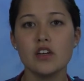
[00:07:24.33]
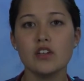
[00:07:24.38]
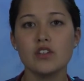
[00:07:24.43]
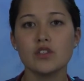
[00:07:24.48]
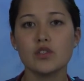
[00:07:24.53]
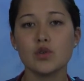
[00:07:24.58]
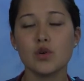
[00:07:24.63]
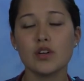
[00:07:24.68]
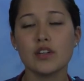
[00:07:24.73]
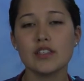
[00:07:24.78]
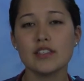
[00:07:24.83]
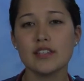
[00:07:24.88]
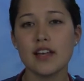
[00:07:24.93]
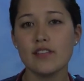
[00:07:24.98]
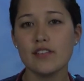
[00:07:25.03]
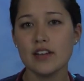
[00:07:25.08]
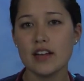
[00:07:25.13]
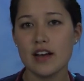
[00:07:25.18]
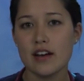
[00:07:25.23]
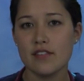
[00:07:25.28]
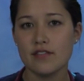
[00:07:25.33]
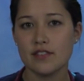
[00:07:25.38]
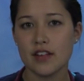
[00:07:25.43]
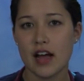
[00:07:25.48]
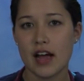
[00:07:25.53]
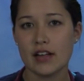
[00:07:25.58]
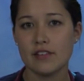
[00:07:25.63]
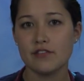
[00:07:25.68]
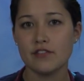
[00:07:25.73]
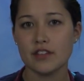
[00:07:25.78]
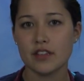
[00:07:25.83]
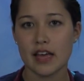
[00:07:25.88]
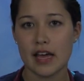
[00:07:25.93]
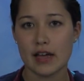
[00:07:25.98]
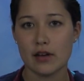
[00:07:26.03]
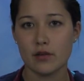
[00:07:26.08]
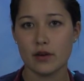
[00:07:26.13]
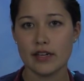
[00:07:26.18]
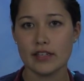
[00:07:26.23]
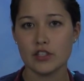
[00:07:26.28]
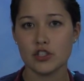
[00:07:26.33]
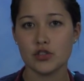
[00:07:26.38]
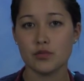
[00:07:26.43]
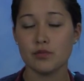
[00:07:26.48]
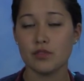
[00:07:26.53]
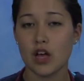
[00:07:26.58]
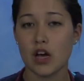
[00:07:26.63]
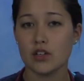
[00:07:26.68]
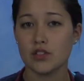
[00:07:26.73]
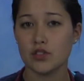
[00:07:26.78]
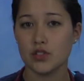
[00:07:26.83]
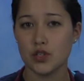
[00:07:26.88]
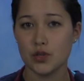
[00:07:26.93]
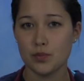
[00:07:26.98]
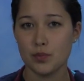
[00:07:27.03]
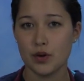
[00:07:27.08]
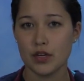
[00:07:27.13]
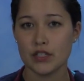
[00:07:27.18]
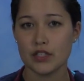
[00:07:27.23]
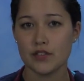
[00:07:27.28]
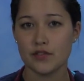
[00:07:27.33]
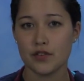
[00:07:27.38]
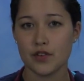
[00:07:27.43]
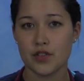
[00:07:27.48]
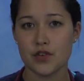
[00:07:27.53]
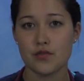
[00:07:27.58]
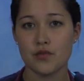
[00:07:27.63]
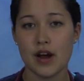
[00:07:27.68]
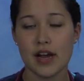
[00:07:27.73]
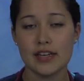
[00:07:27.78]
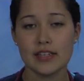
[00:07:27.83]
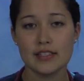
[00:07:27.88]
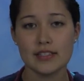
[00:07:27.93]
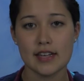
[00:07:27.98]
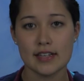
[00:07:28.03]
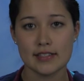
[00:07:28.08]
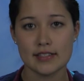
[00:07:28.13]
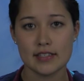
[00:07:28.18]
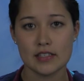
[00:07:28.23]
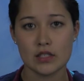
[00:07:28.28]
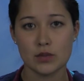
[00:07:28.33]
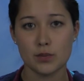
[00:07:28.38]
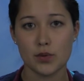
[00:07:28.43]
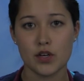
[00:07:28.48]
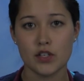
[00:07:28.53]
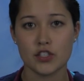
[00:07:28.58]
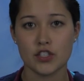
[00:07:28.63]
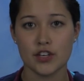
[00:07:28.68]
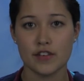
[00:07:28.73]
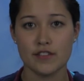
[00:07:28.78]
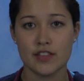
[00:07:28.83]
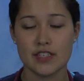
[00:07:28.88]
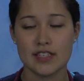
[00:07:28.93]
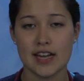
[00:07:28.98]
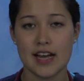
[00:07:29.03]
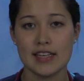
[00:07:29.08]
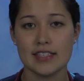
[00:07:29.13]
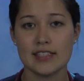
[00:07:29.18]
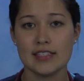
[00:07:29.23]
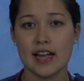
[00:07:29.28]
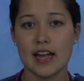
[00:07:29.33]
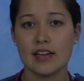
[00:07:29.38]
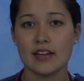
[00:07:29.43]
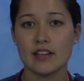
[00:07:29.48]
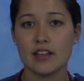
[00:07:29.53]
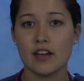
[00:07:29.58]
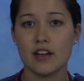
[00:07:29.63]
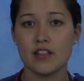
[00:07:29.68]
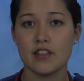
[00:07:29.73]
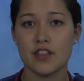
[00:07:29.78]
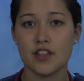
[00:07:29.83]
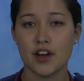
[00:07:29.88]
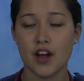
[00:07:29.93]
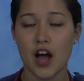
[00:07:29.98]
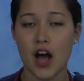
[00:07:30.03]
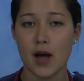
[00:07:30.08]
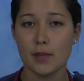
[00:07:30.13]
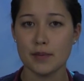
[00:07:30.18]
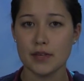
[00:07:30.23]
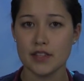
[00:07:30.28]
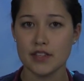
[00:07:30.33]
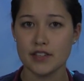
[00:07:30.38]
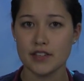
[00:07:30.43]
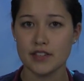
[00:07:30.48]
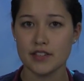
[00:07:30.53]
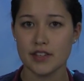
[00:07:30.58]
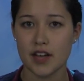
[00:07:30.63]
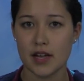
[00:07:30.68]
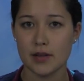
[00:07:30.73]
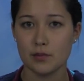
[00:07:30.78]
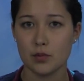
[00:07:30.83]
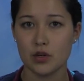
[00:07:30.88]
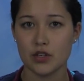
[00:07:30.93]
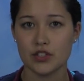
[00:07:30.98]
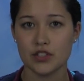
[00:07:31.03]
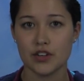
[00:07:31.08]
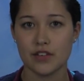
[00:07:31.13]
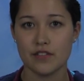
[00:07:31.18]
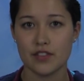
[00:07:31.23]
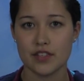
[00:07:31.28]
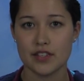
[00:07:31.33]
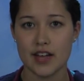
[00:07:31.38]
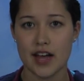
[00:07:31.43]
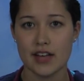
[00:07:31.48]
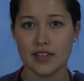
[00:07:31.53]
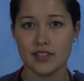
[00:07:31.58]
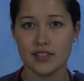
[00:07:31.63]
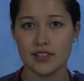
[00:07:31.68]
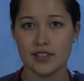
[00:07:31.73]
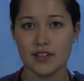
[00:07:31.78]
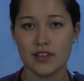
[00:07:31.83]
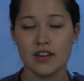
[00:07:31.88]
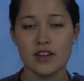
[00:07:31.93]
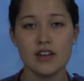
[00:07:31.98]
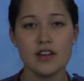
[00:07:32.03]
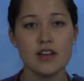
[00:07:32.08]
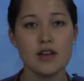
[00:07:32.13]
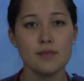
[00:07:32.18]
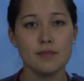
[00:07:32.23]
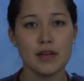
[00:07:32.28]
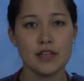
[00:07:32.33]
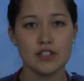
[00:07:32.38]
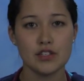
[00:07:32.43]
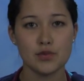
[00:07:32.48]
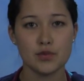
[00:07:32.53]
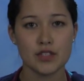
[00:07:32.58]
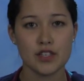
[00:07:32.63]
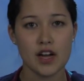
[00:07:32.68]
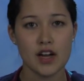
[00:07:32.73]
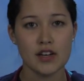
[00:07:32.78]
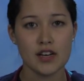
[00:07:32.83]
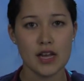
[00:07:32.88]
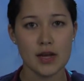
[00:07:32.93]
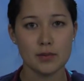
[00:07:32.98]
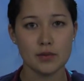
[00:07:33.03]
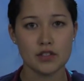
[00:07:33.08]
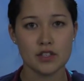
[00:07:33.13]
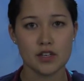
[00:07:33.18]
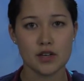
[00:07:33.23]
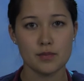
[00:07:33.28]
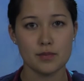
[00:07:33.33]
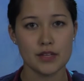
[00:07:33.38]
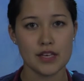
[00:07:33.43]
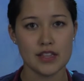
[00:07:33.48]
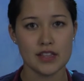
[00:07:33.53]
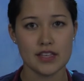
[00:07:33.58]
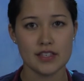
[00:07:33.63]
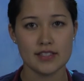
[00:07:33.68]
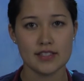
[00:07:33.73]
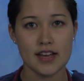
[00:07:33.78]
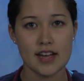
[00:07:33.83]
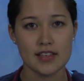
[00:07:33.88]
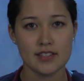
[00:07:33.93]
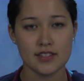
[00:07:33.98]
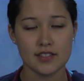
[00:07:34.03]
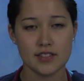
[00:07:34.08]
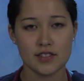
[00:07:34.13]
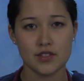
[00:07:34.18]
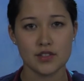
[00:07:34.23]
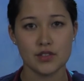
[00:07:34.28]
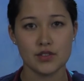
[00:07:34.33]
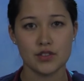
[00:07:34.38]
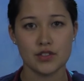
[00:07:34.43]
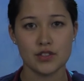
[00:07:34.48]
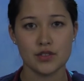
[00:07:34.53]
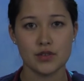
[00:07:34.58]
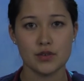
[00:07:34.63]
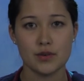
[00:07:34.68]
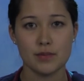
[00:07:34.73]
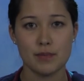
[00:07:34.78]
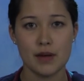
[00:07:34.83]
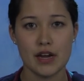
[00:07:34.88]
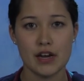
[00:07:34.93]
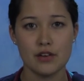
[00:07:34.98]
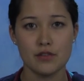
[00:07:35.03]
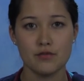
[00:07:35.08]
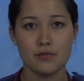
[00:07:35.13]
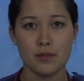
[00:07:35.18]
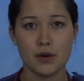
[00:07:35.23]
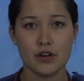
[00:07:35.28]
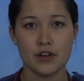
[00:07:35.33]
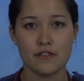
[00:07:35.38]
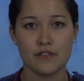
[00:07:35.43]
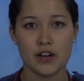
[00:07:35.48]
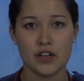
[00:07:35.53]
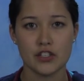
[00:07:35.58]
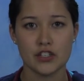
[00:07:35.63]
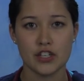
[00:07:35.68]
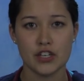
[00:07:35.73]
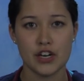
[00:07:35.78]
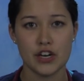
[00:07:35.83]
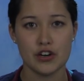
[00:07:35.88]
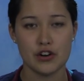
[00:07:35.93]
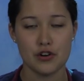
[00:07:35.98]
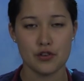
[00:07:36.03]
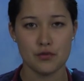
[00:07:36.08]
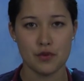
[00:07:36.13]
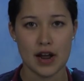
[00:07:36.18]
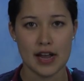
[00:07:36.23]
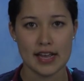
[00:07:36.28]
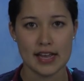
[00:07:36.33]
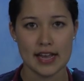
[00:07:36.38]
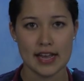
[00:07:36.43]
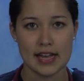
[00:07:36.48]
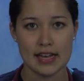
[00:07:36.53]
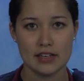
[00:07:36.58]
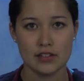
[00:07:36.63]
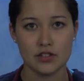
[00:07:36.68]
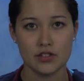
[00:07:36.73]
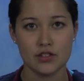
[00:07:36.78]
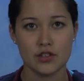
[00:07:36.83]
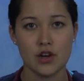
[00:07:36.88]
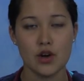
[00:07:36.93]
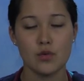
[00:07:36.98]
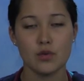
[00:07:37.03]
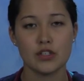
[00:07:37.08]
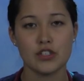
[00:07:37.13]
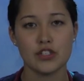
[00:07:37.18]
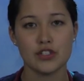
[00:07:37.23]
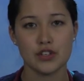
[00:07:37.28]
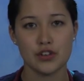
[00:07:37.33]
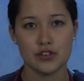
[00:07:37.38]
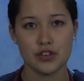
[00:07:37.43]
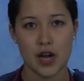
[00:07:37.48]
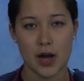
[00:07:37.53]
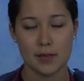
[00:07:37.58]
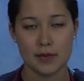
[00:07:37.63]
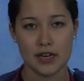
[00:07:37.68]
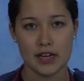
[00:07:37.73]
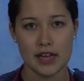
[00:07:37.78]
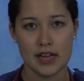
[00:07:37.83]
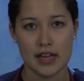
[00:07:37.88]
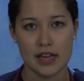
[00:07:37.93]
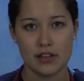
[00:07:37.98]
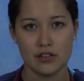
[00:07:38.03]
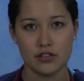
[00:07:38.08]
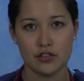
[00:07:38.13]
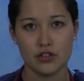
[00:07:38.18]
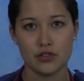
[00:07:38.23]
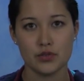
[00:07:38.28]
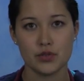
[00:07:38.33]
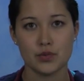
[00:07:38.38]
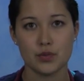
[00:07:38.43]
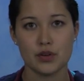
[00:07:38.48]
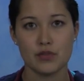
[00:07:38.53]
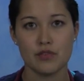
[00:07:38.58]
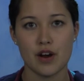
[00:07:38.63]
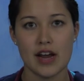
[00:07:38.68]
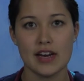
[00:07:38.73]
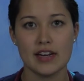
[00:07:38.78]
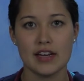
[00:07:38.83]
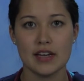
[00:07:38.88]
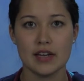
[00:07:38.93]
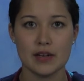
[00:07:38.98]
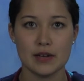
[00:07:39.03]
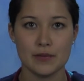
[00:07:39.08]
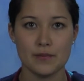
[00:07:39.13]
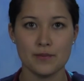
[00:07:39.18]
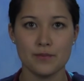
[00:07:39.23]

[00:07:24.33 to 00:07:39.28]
Scored a 7 out of 9 for language, lost 2 points for the write a sentence portion of the test and the copy the design portion of the test. Patient was unable to complete these tasks due to impaired motor function in her right hand, which is her dominant hand used when writing.